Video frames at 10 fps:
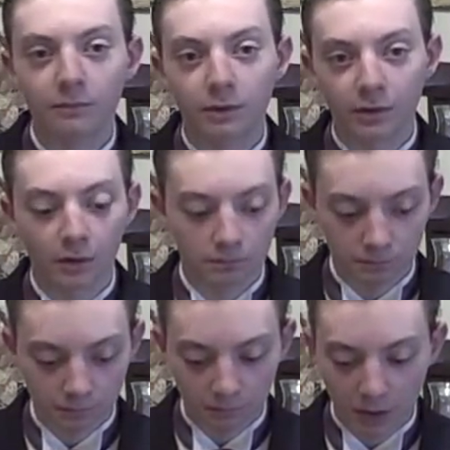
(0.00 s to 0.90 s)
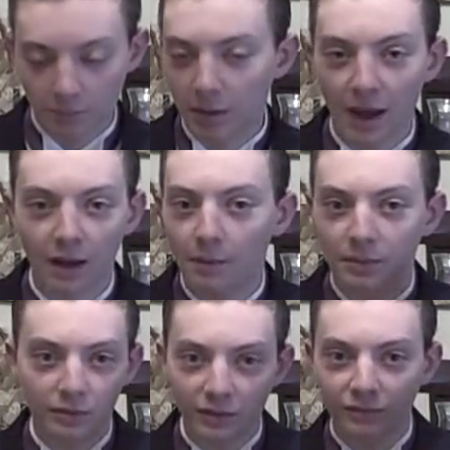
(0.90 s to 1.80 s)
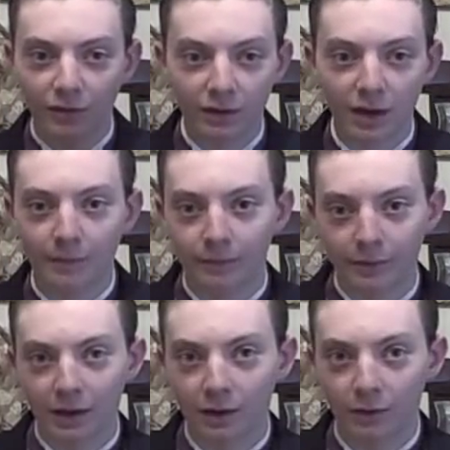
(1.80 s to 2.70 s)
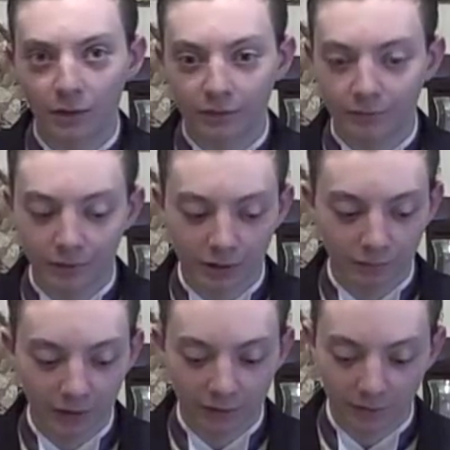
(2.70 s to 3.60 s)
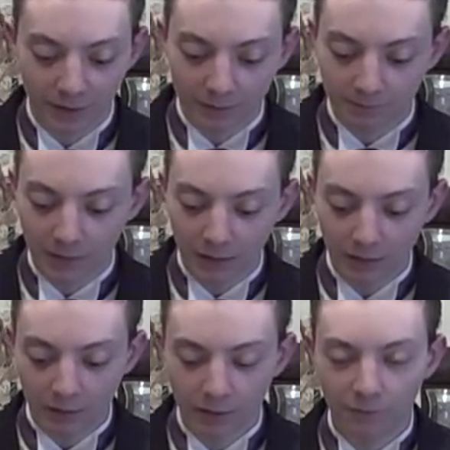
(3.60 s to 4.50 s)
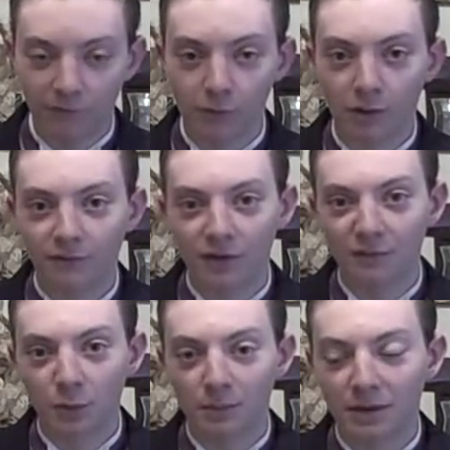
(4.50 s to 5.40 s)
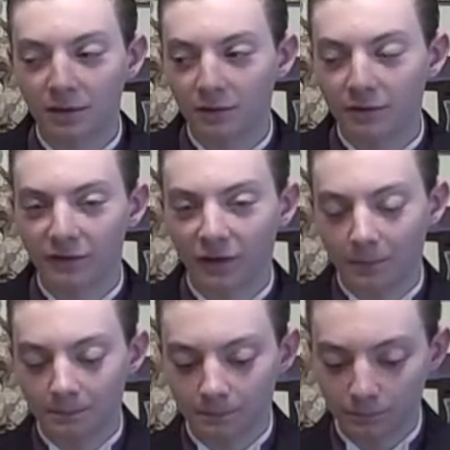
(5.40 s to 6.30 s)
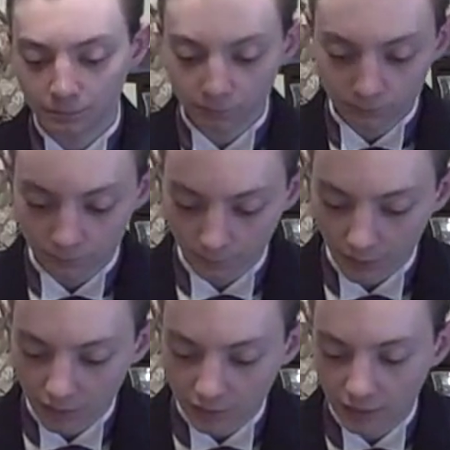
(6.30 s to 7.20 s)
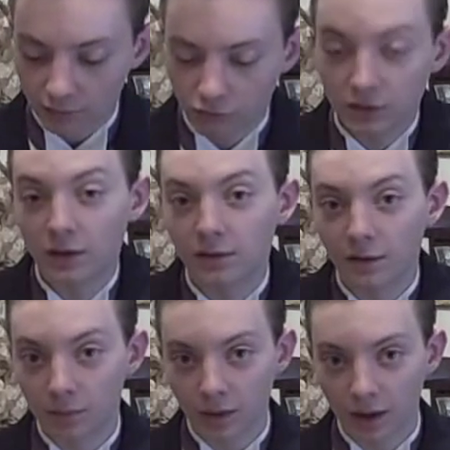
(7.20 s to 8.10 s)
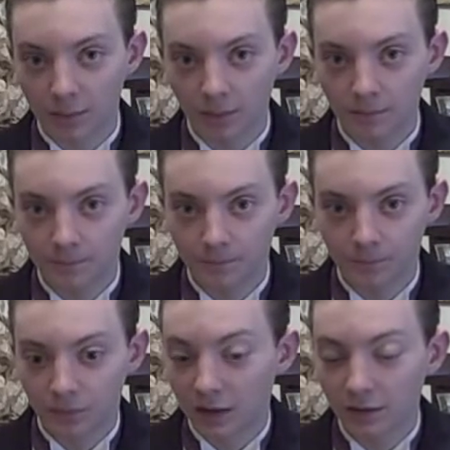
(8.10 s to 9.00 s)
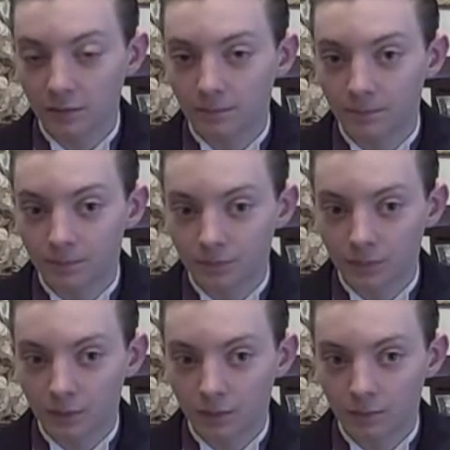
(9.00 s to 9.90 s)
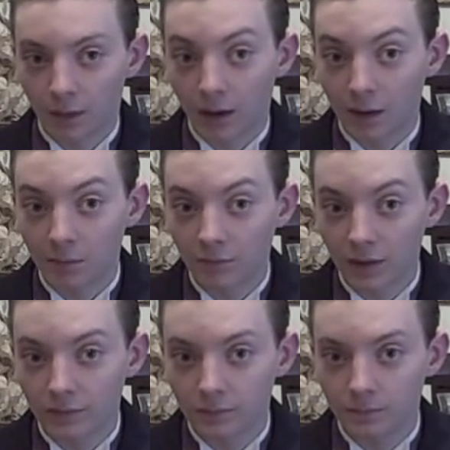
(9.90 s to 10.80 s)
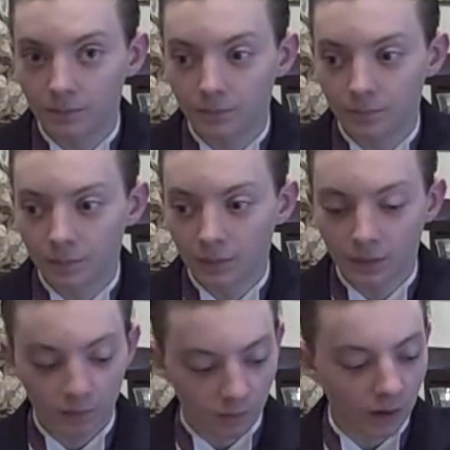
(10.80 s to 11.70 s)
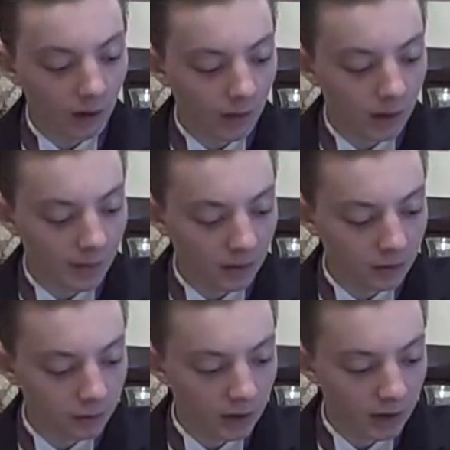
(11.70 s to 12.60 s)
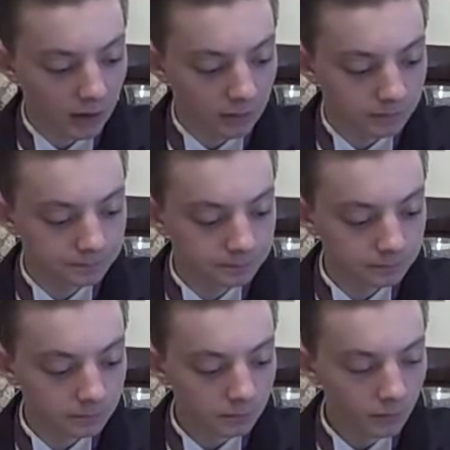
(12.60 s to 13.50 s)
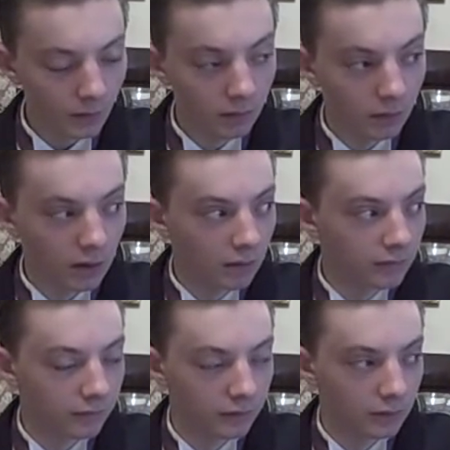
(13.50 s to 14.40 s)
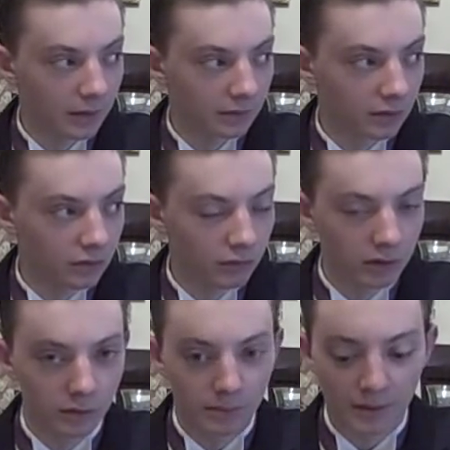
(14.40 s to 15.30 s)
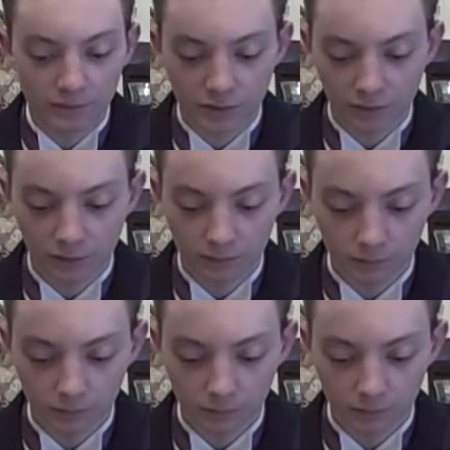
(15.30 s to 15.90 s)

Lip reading: We're done. We could pack up and leave right now, but we're not going to. We're going to waste about, you know, 4 or 5 more minutes of your time. Yeah, drink tastes like pineapple. That's it. Pineapple flavor. The thing I like about Gurrnaid, and now we've reviewed about 3 of their beverages,